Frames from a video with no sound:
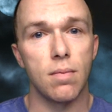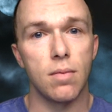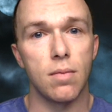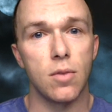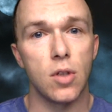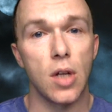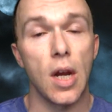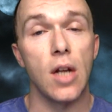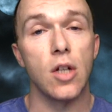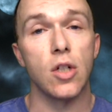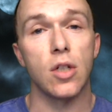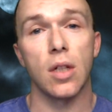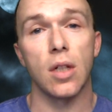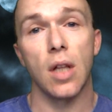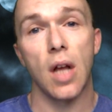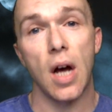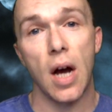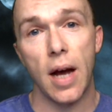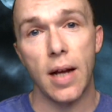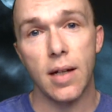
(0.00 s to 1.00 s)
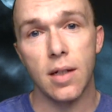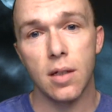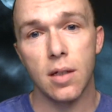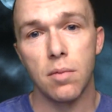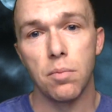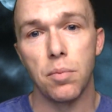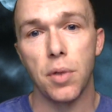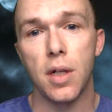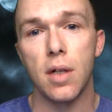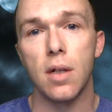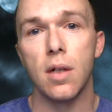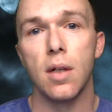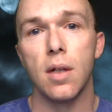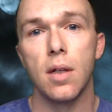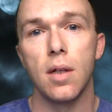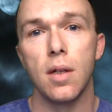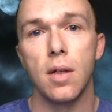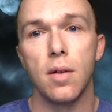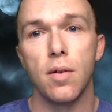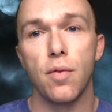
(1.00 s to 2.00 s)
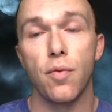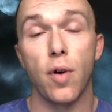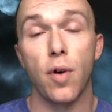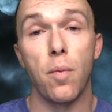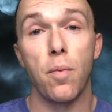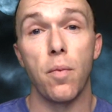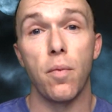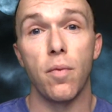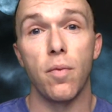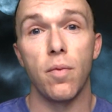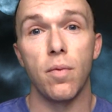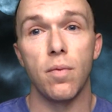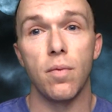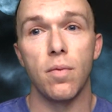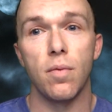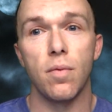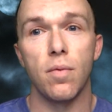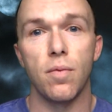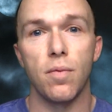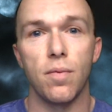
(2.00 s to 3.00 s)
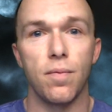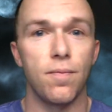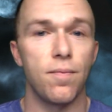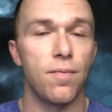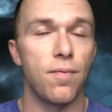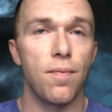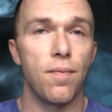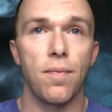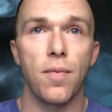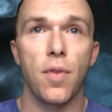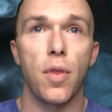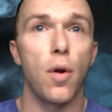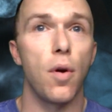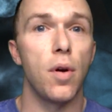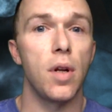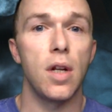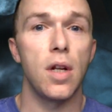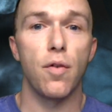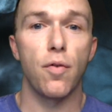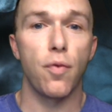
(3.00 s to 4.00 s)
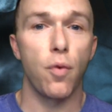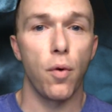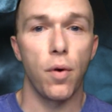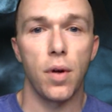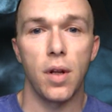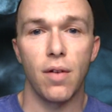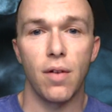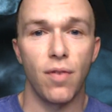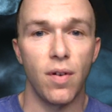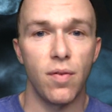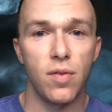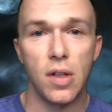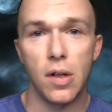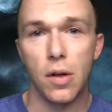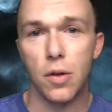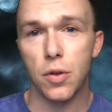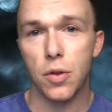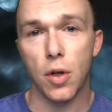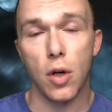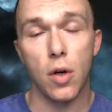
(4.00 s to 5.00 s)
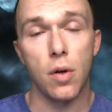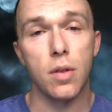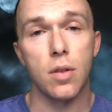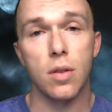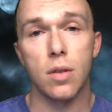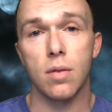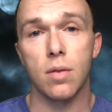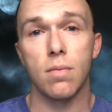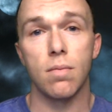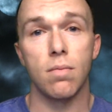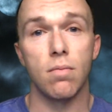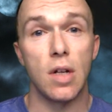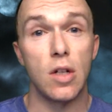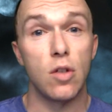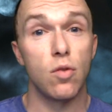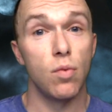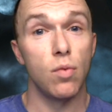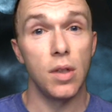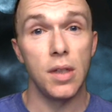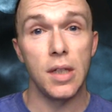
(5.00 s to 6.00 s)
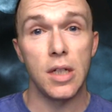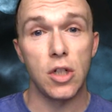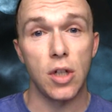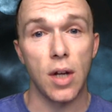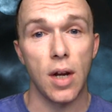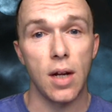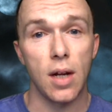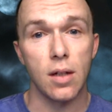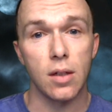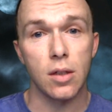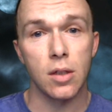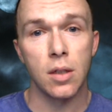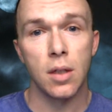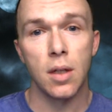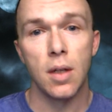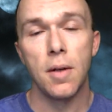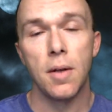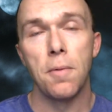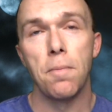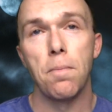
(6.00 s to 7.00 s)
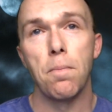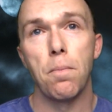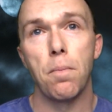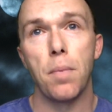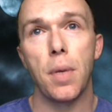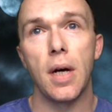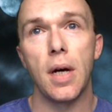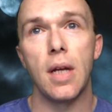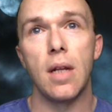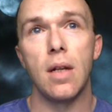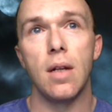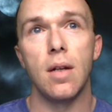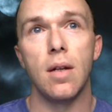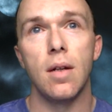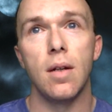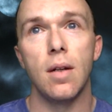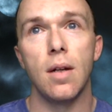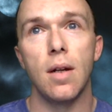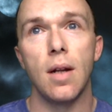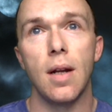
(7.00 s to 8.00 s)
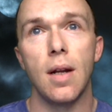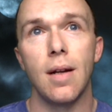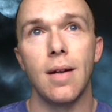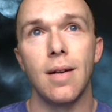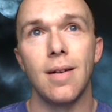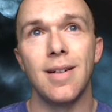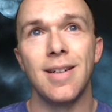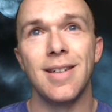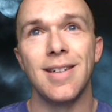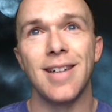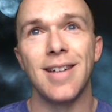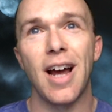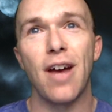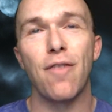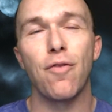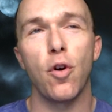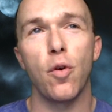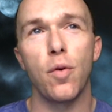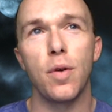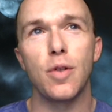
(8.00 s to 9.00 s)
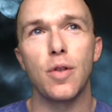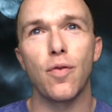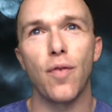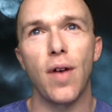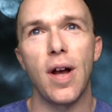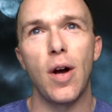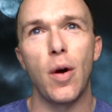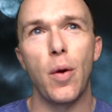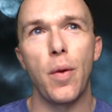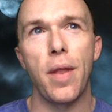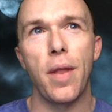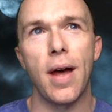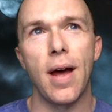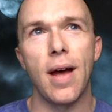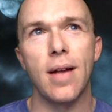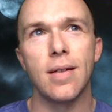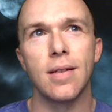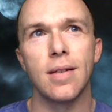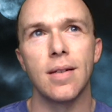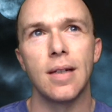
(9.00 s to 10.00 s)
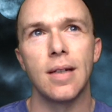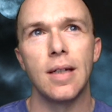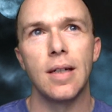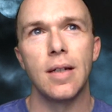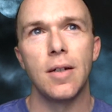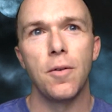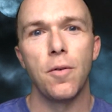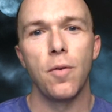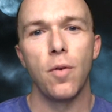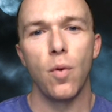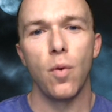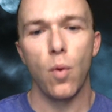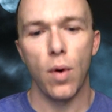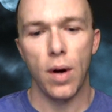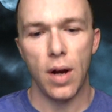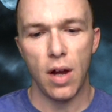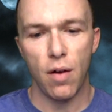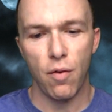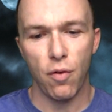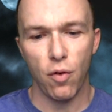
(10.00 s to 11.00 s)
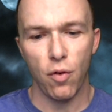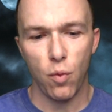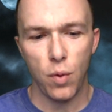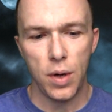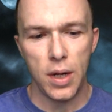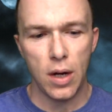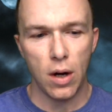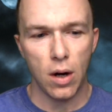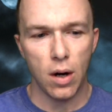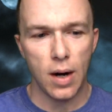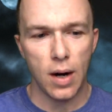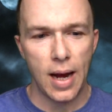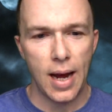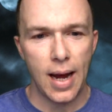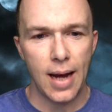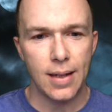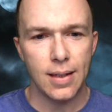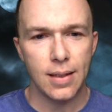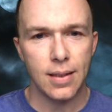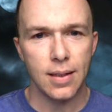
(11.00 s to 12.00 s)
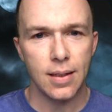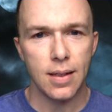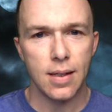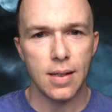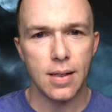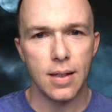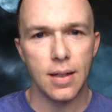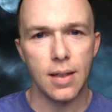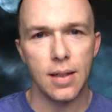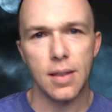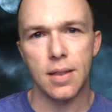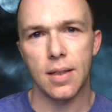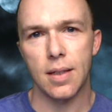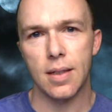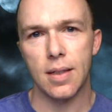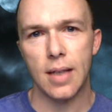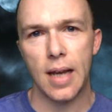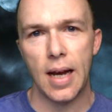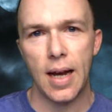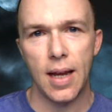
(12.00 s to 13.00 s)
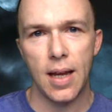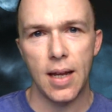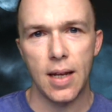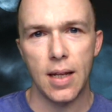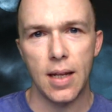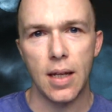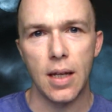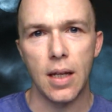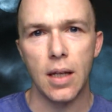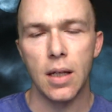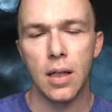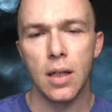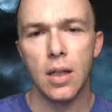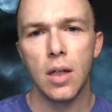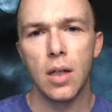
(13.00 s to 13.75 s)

changed a lot. But from 30 to 40 to 50 years ago, it's really changed. But I've always found that wherever we are at in society